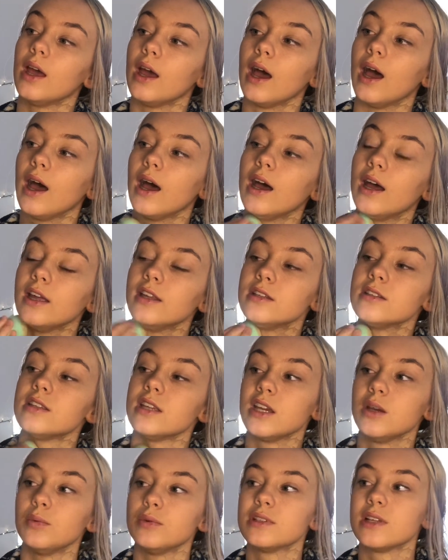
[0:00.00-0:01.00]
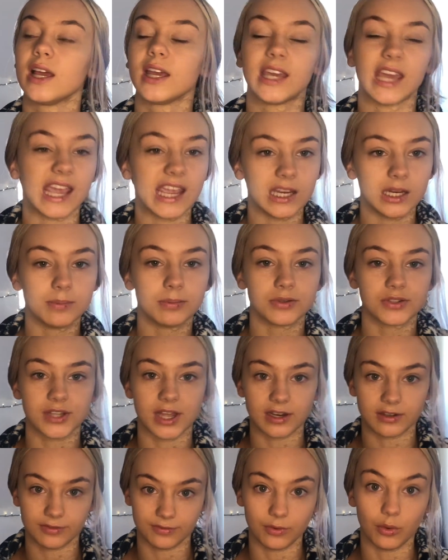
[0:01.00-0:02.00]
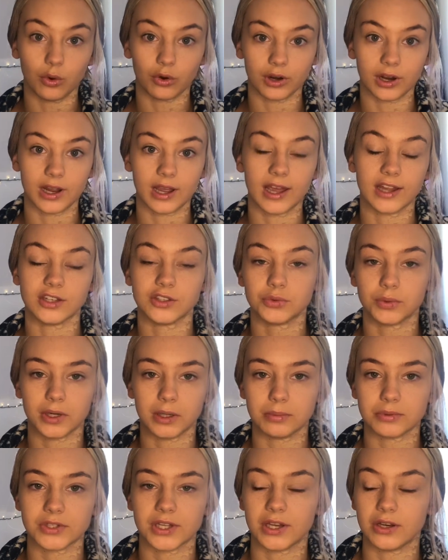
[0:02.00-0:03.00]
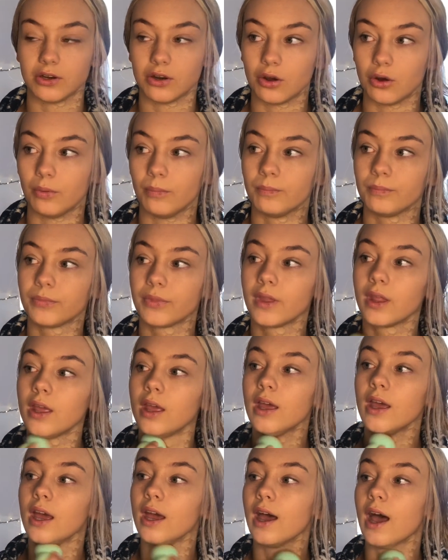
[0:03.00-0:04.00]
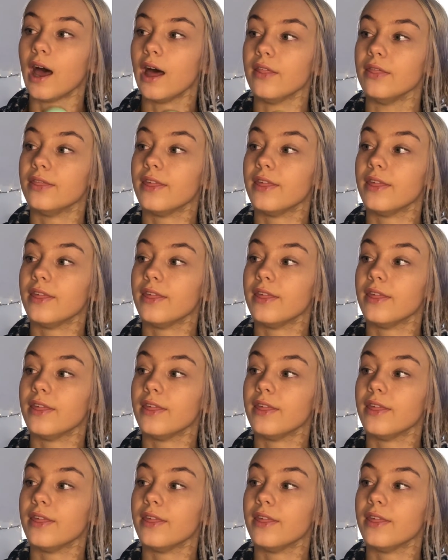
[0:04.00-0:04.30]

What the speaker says: And it was like 80% for it and 20% no. And